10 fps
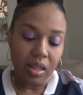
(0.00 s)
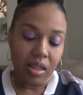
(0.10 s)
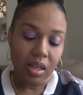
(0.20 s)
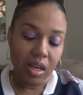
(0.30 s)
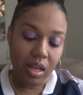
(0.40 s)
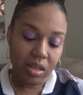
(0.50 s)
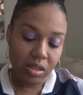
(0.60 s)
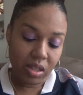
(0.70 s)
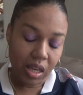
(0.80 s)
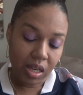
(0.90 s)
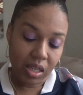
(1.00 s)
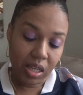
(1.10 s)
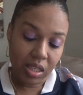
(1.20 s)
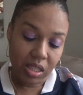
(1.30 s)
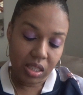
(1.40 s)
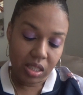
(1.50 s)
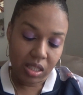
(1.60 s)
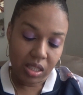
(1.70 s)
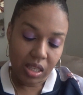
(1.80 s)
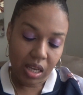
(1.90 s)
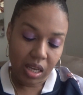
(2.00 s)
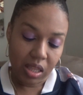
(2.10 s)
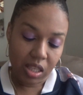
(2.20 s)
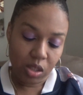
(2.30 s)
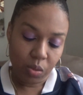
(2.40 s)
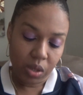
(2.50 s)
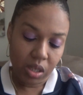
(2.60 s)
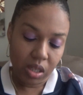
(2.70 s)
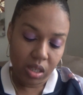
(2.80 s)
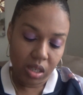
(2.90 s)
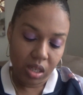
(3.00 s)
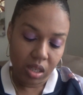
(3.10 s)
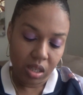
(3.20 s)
the colors and it doesn't does it say this one